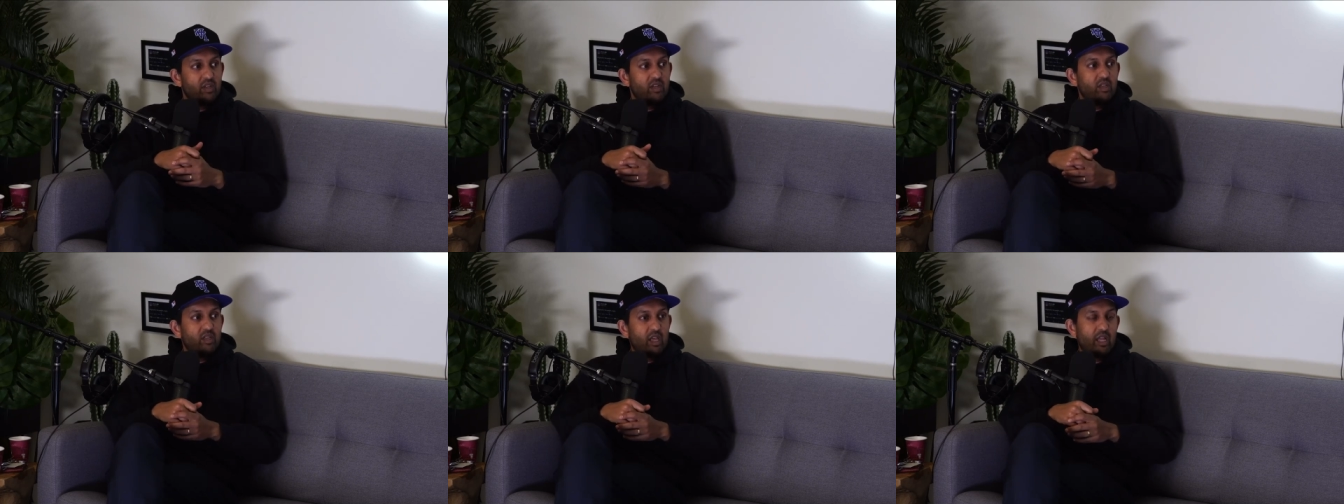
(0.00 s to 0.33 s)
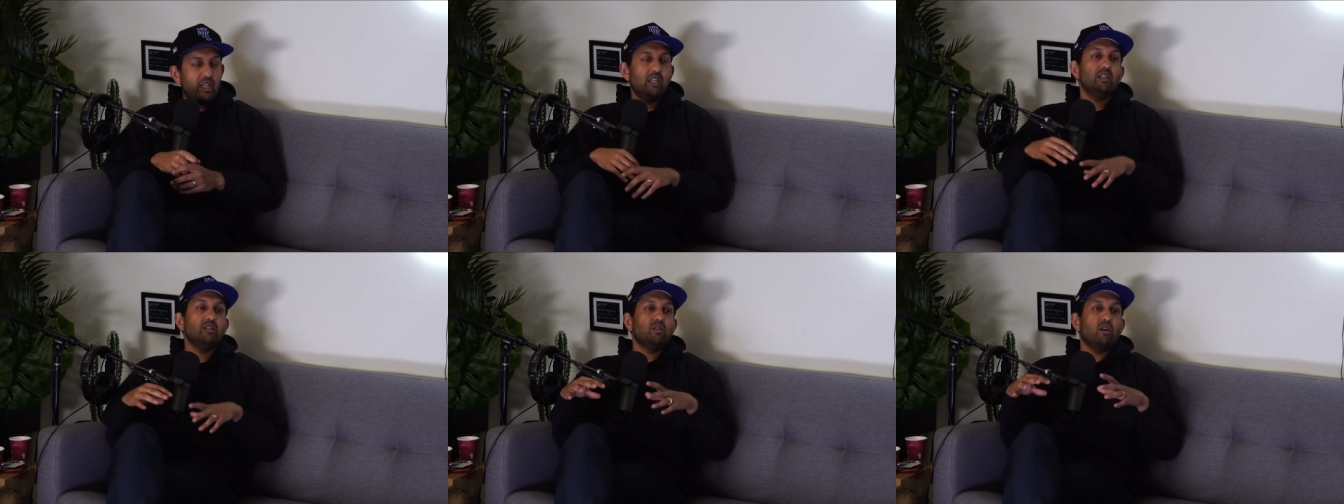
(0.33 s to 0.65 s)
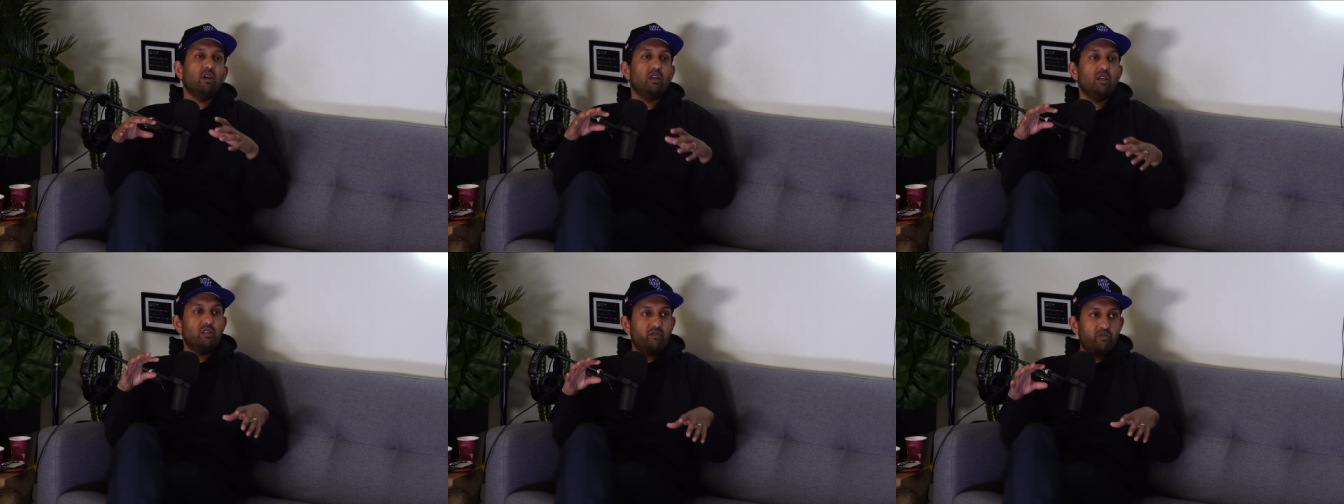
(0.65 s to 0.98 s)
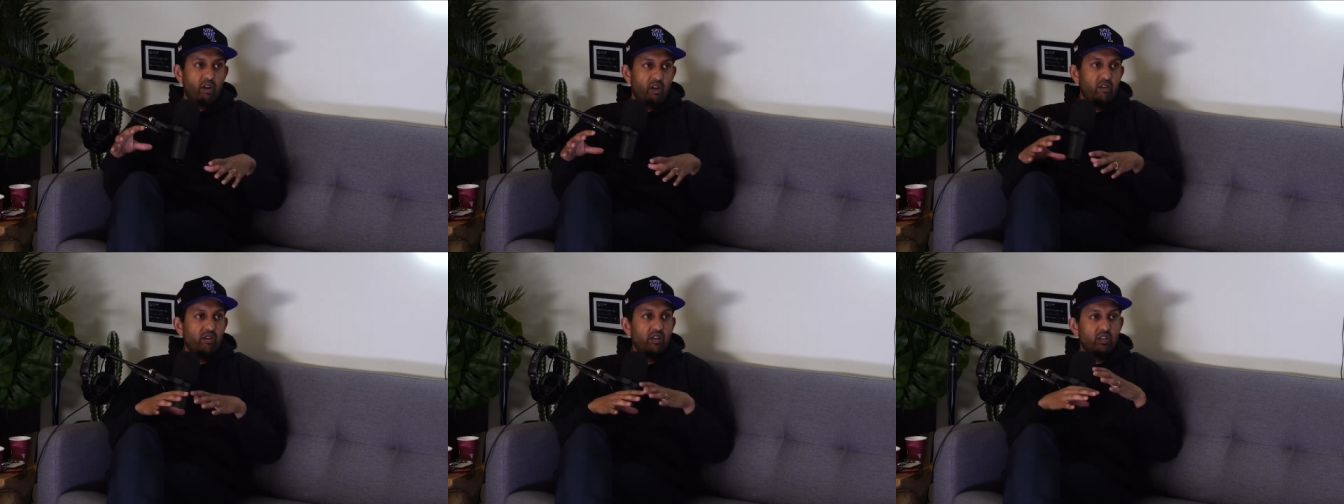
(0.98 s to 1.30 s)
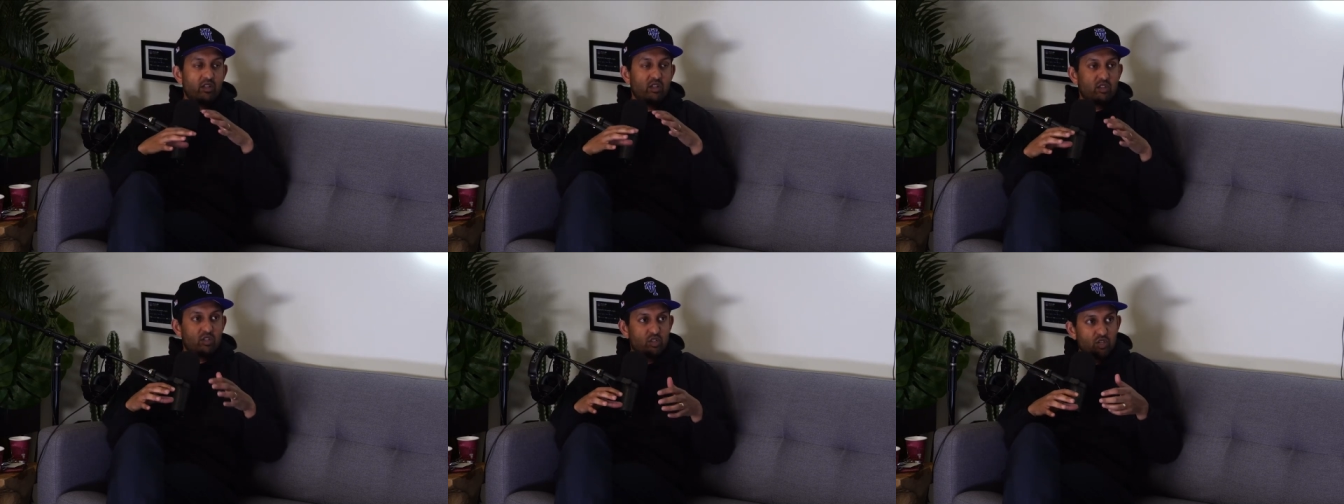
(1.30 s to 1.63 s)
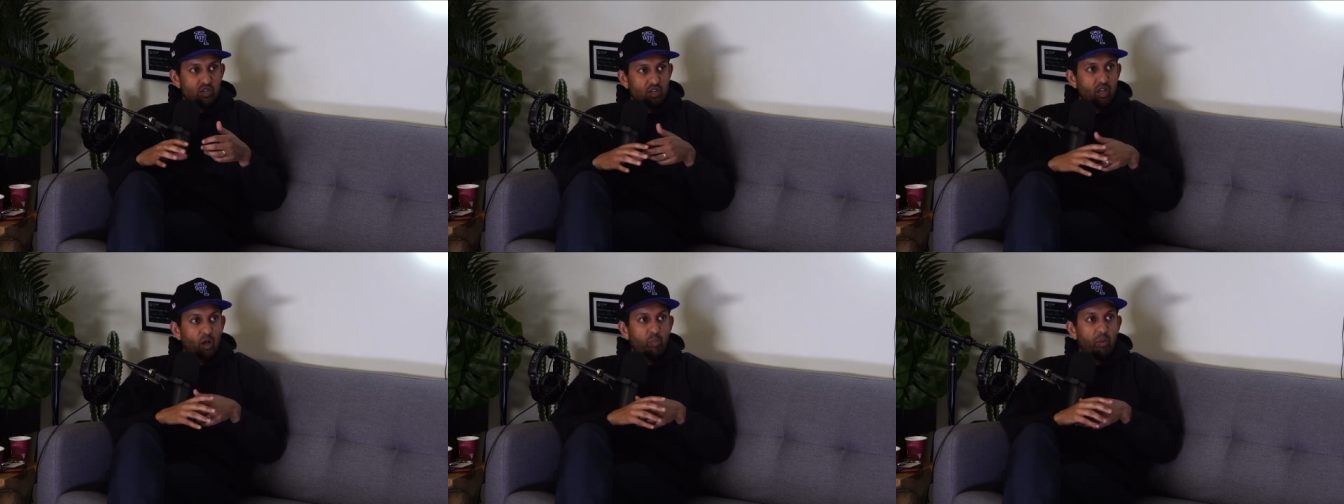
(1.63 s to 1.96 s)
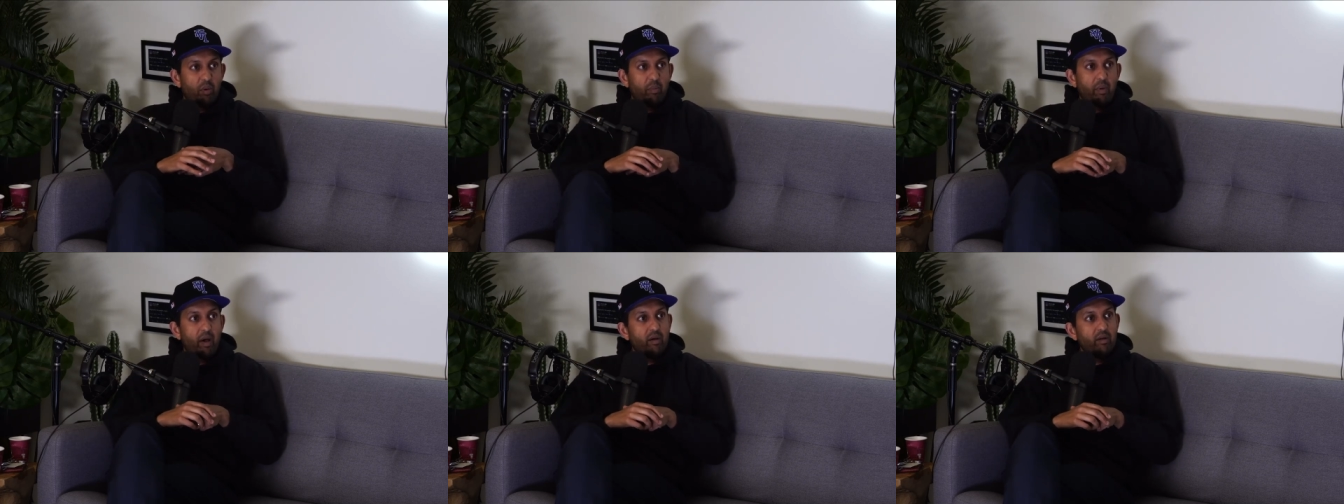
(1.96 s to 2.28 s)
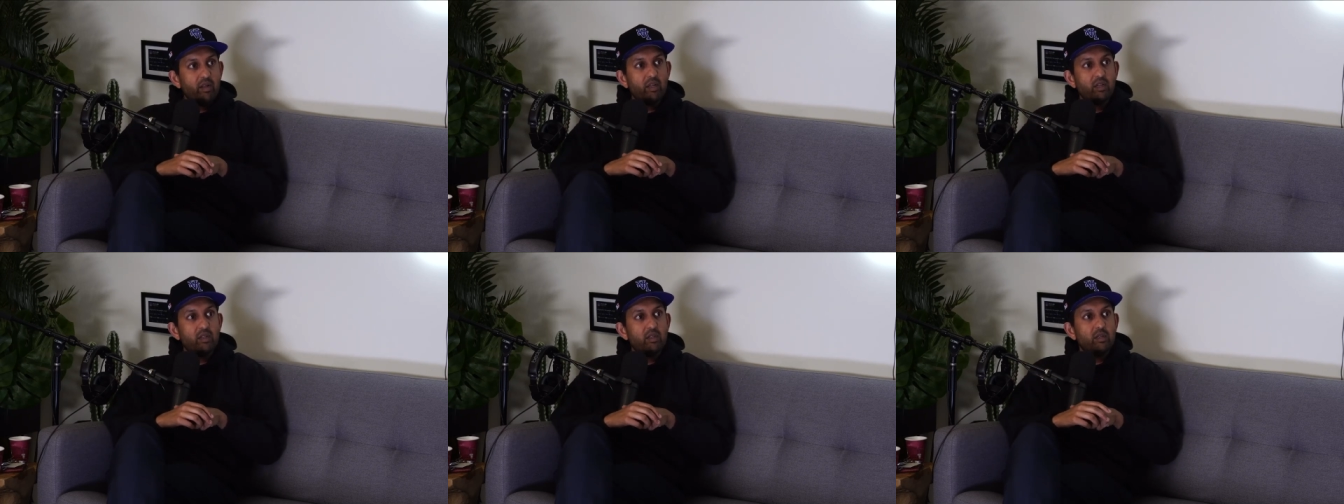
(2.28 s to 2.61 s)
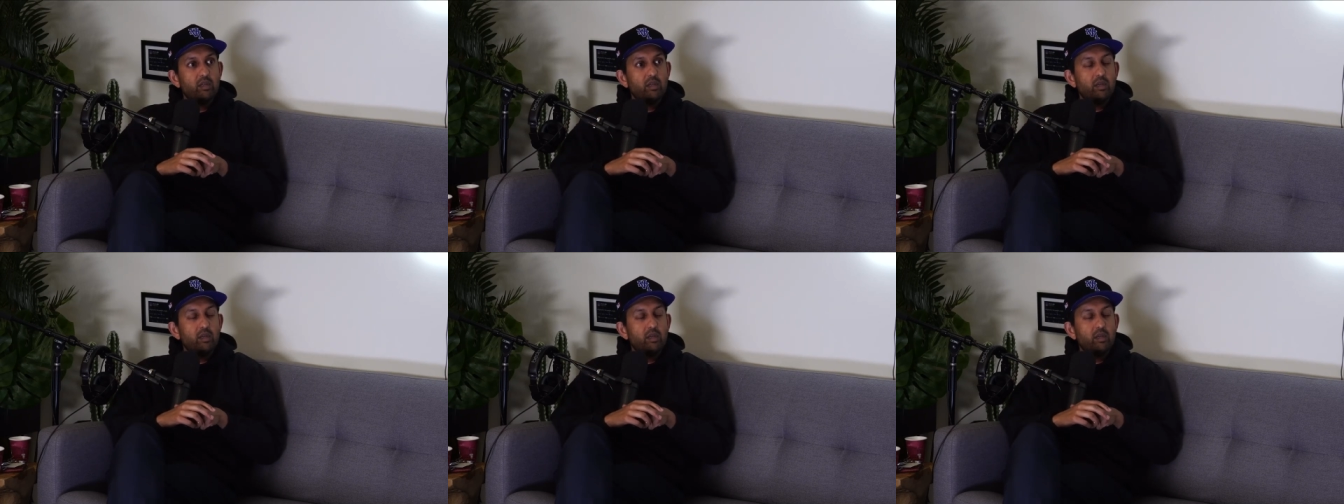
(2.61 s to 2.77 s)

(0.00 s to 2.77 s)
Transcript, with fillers: and he's he's very shook up about it.